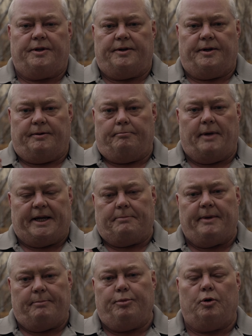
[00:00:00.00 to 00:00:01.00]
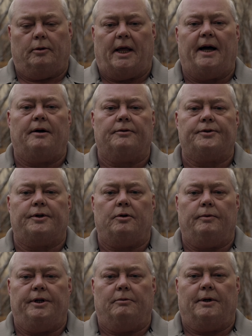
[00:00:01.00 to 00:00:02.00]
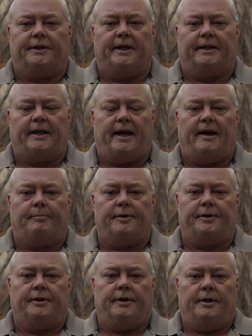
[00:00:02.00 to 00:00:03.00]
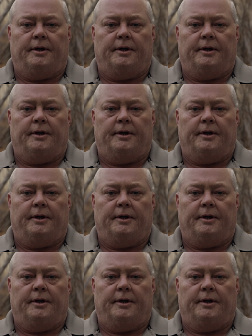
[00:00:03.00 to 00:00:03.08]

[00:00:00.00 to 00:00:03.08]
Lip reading: the mic may pull out. So we don't want that to happen.